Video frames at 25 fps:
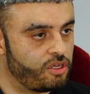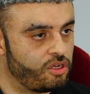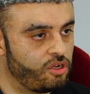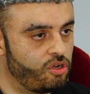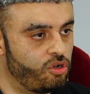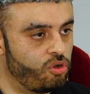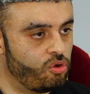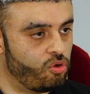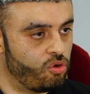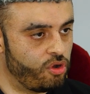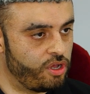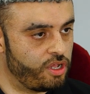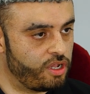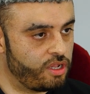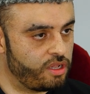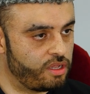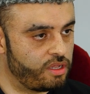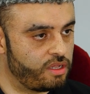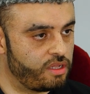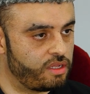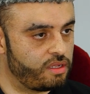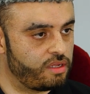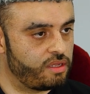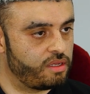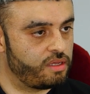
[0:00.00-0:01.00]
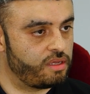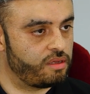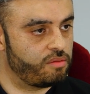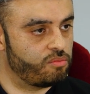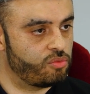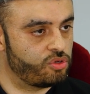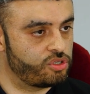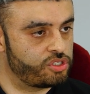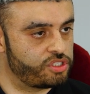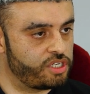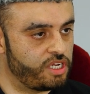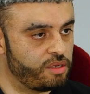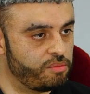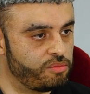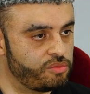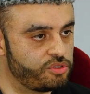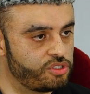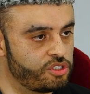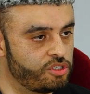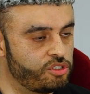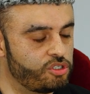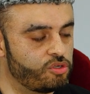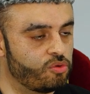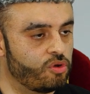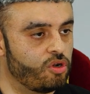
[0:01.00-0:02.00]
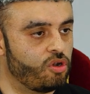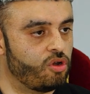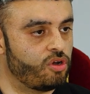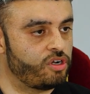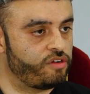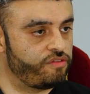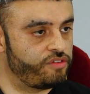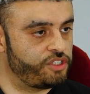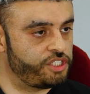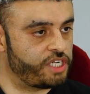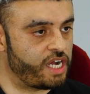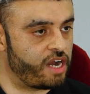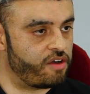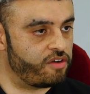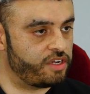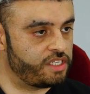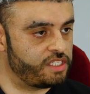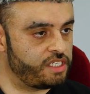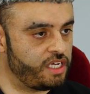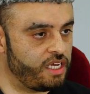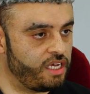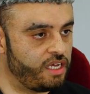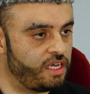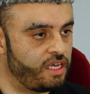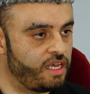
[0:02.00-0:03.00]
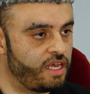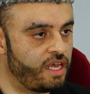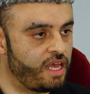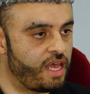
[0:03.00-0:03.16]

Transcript: loyal Muslims who do a lot of charity,